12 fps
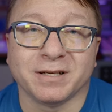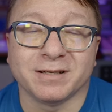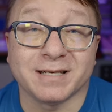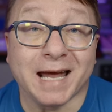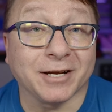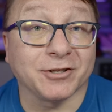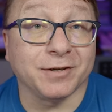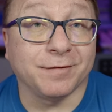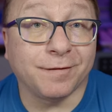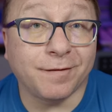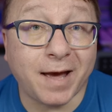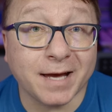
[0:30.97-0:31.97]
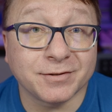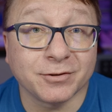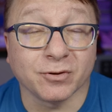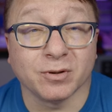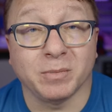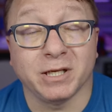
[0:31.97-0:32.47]
it is actually
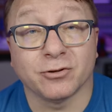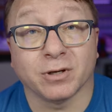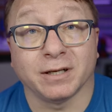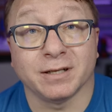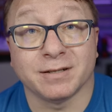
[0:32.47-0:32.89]
faster than me trying